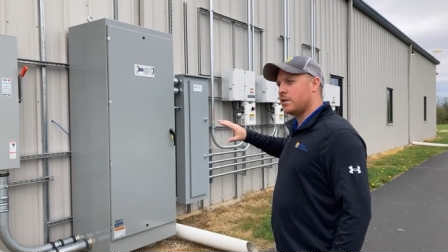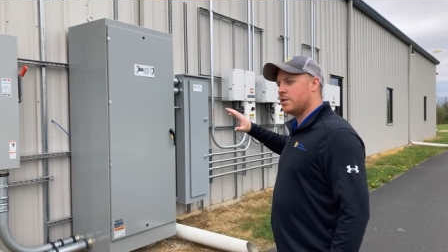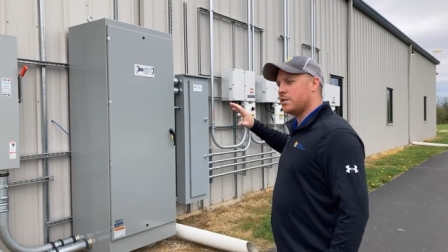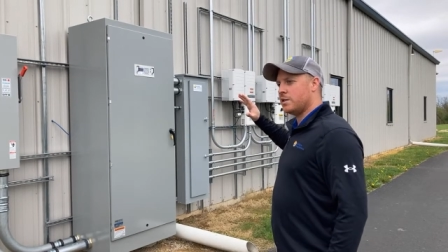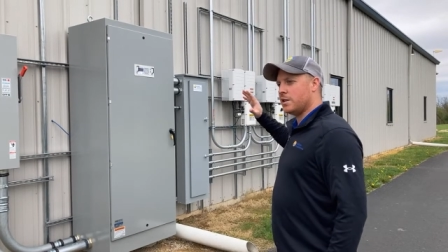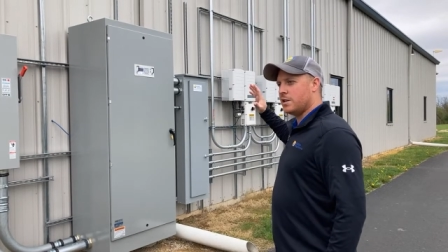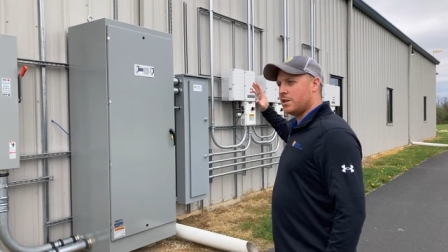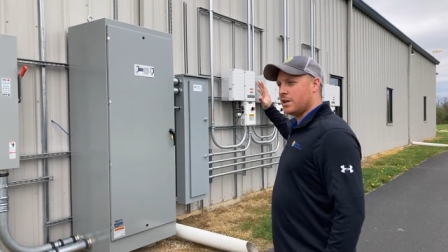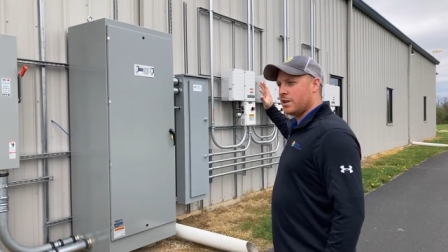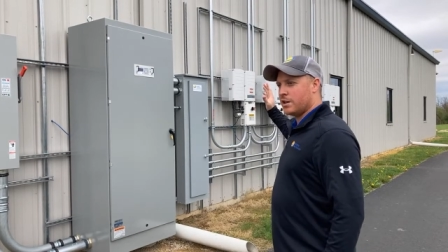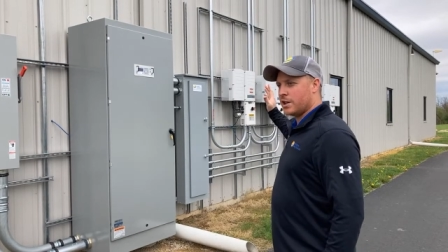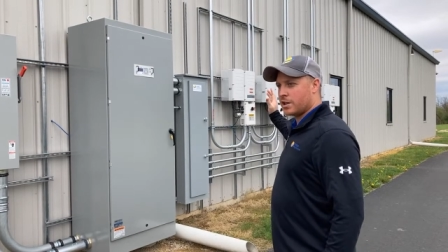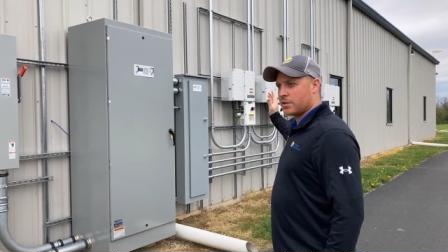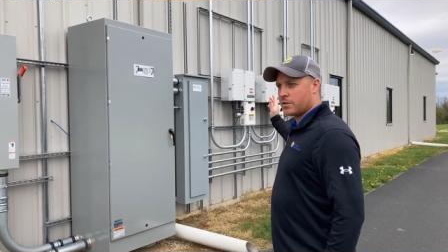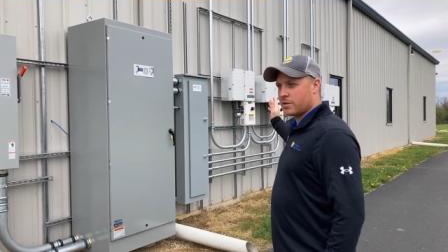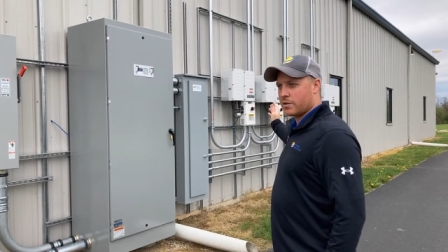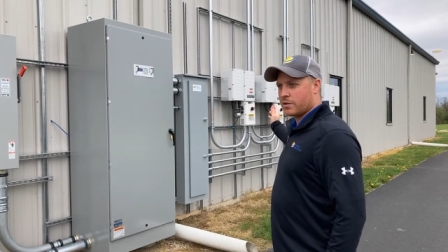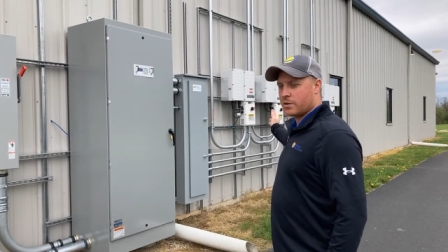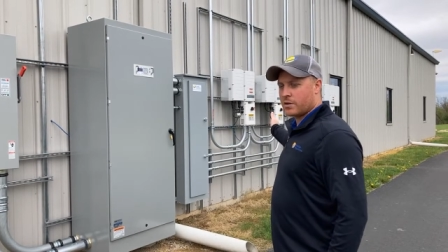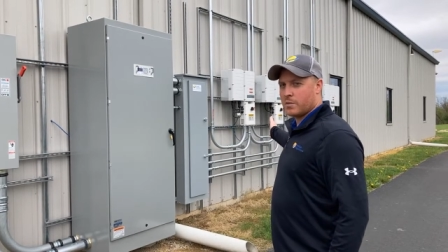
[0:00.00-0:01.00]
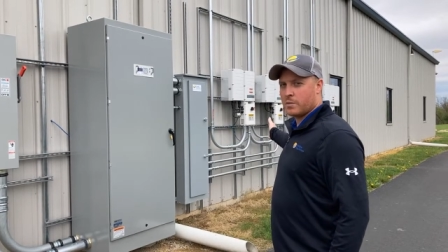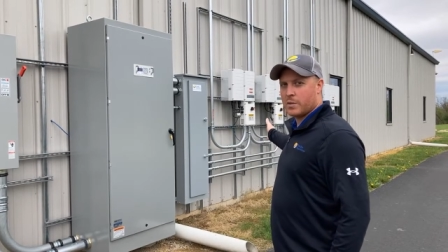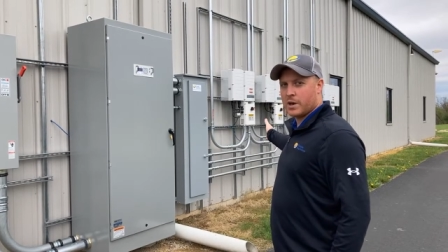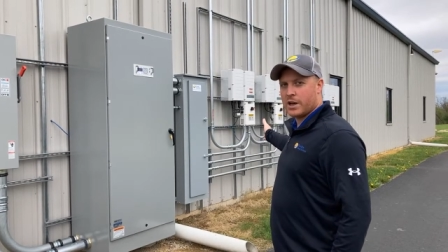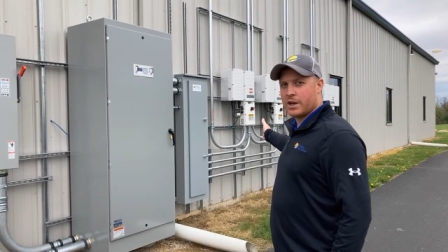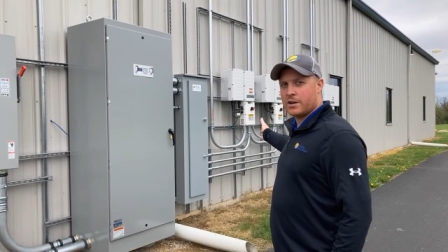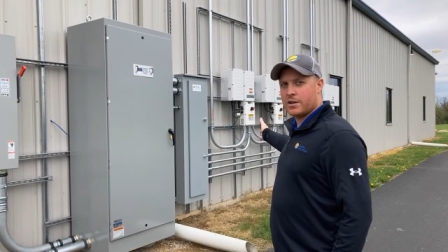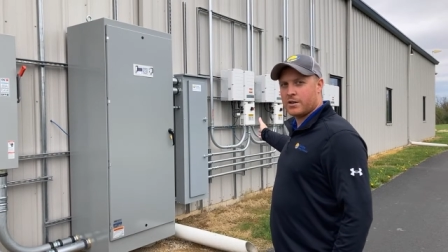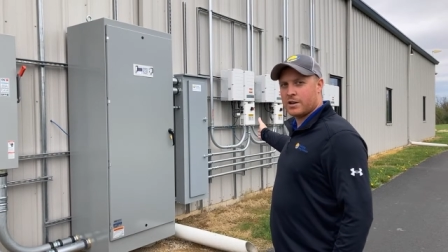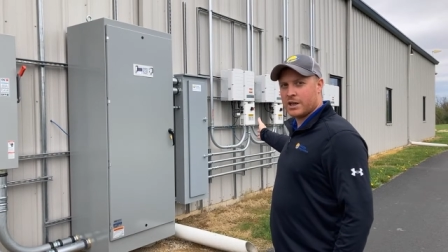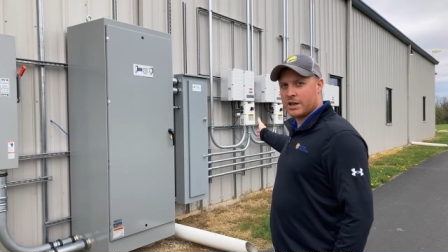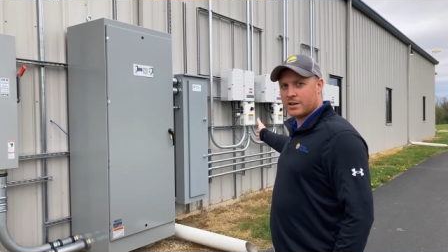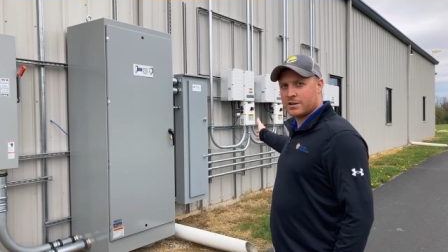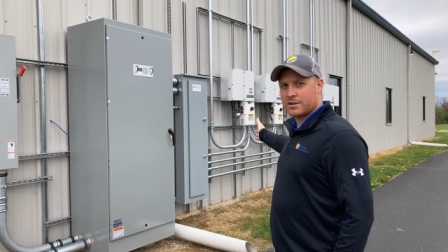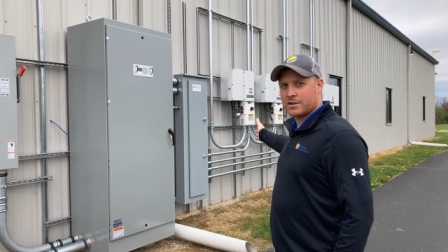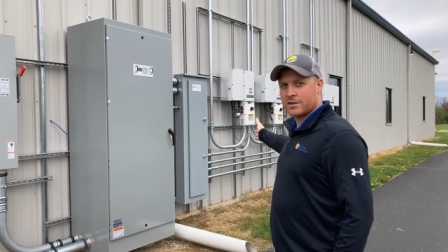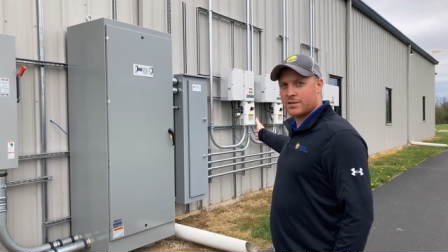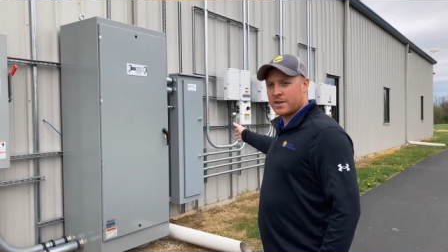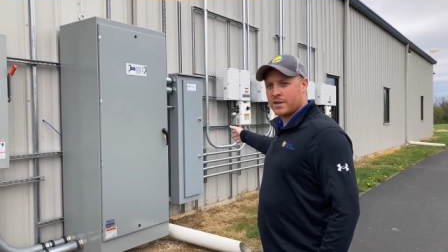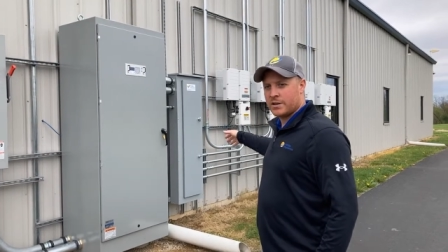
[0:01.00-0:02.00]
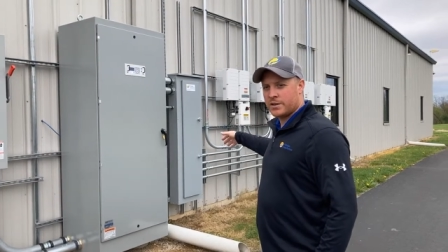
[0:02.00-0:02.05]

is in the electrical combiner next.